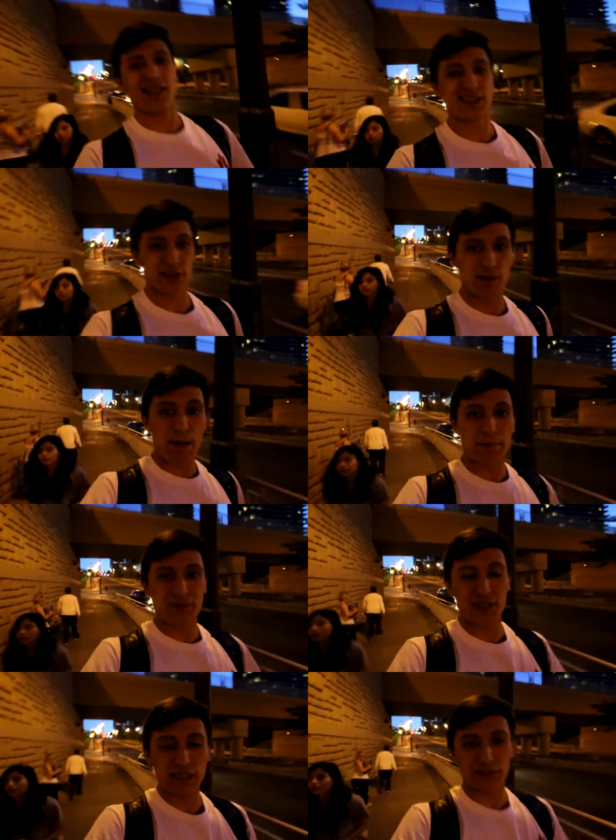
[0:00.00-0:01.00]
that's gonna wrap up
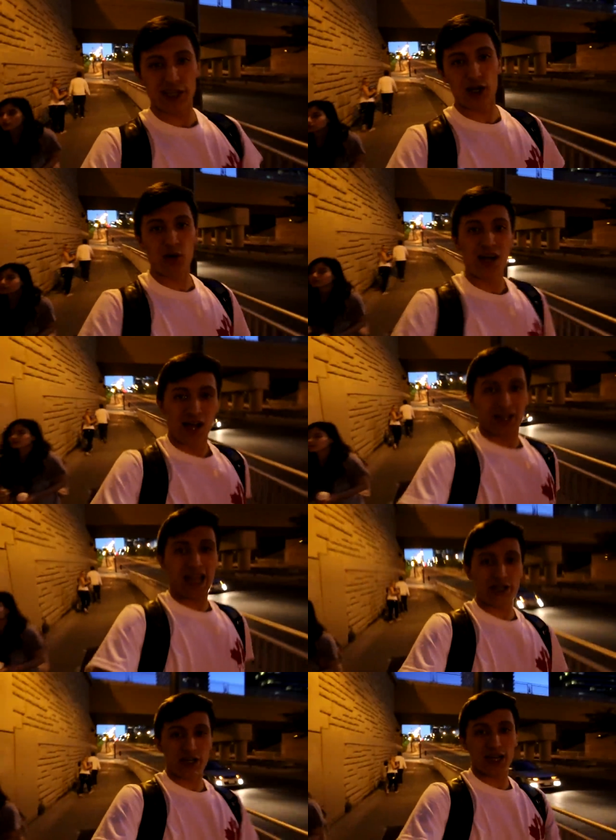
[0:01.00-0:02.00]
today's video.
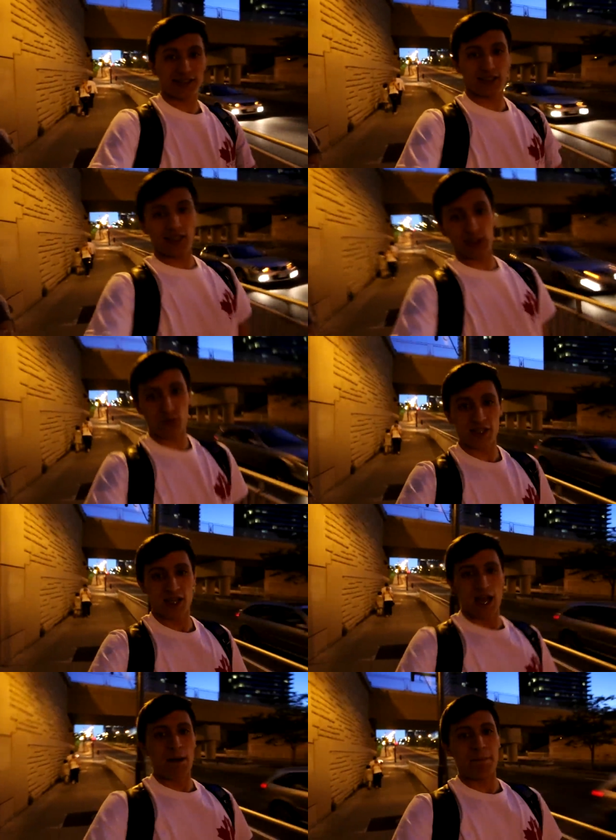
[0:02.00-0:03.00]
Catch you guys in the next one.
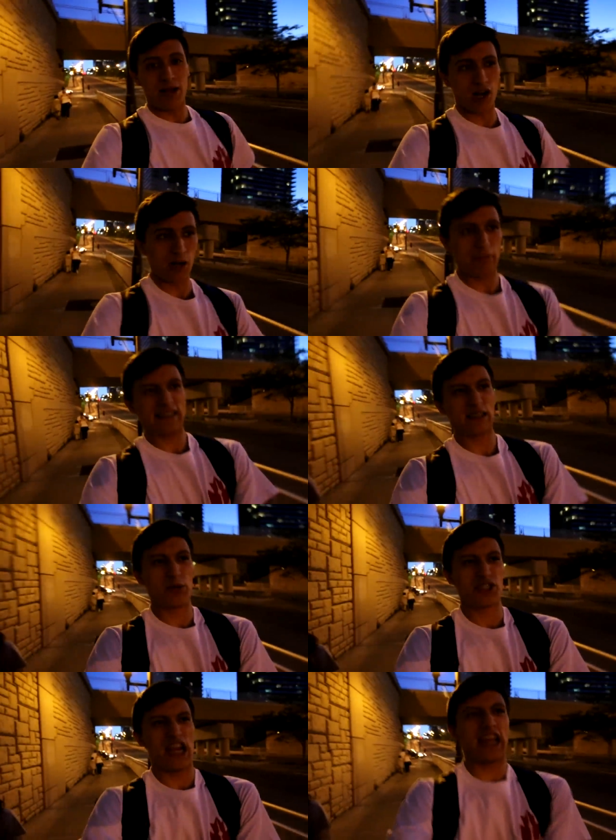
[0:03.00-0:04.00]
My arm is so
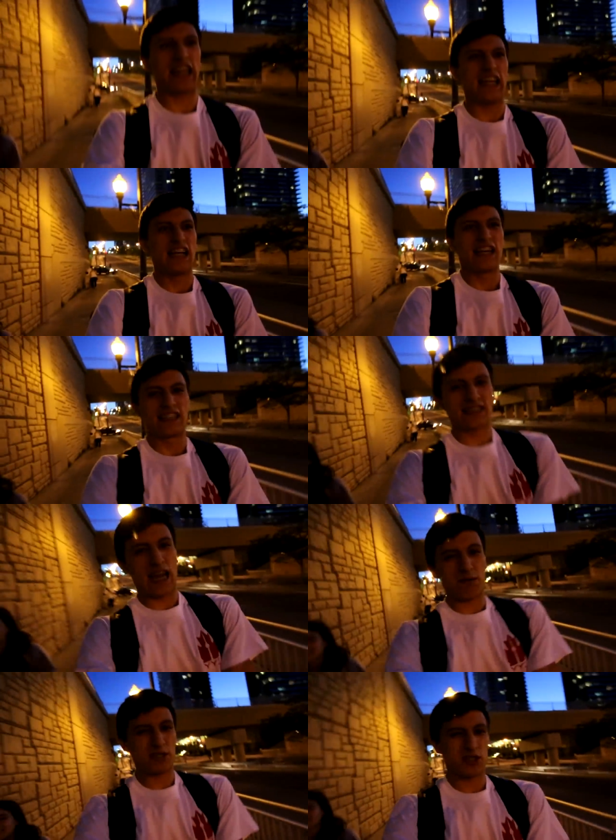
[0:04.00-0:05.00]
shaky. This
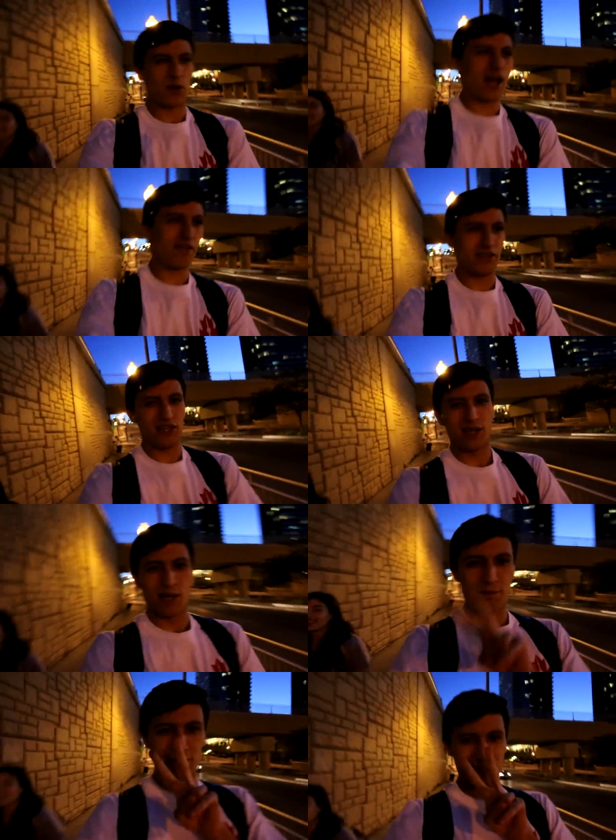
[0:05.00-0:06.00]
camera's so heavy.
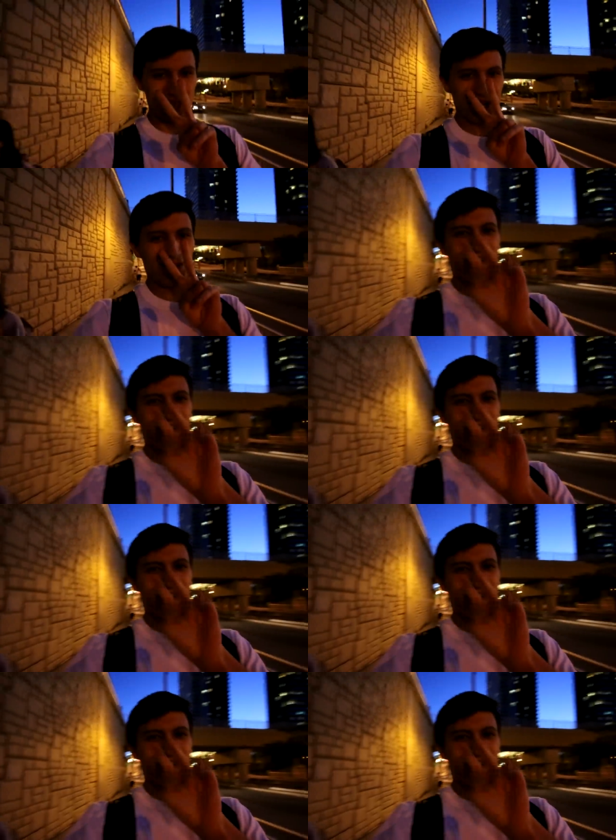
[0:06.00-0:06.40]
Peace out.